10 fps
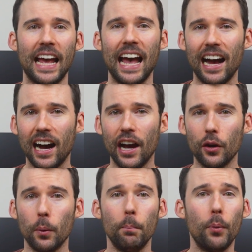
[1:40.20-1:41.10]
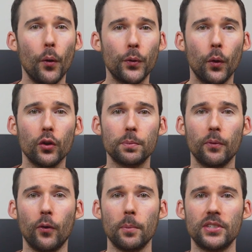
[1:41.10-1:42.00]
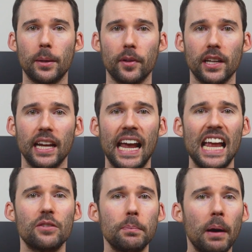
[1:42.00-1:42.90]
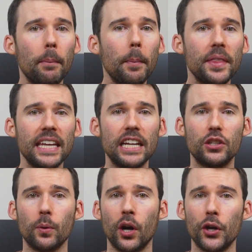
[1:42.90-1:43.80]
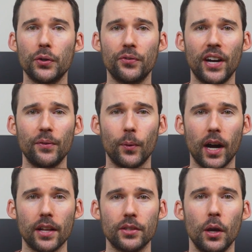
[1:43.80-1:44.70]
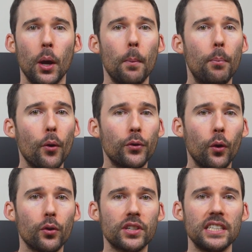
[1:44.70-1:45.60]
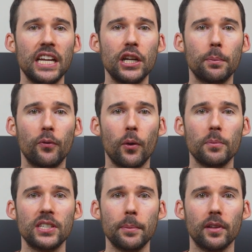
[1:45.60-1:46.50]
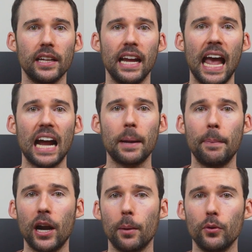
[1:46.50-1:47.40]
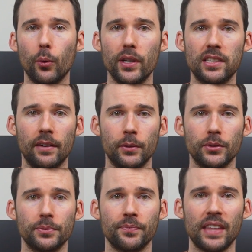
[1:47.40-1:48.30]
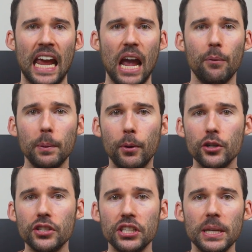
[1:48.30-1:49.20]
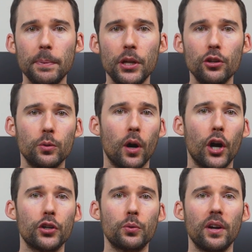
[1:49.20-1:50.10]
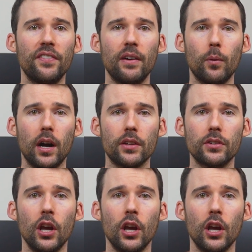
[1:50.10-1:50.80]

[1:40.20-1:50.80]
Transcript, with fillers: At idle, both coolers perform similarly, and as we pump up the heat to one hundred five watts, both coolers continue to perform similarly at comparable noise levels. And when we push the C P U to one hundred twenty-five watts,